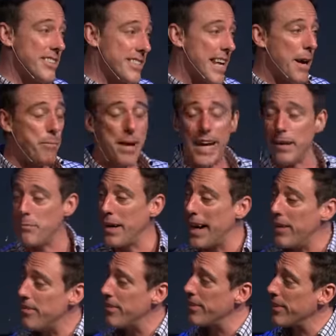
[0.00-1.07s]
is that bad at
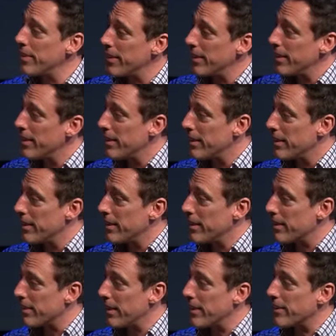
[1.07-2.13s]
math?
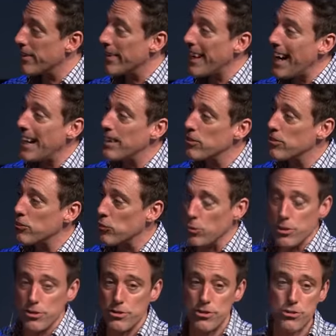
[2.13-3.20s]
All right, they're nine
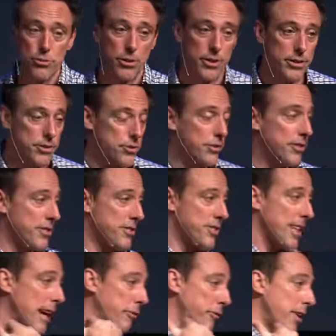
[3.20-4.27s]
swords short. Judas has
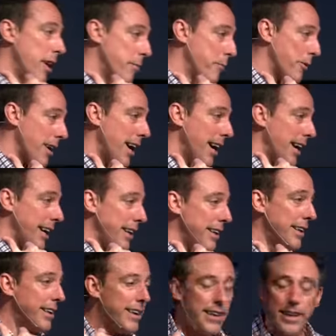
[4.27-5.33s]
left them, right?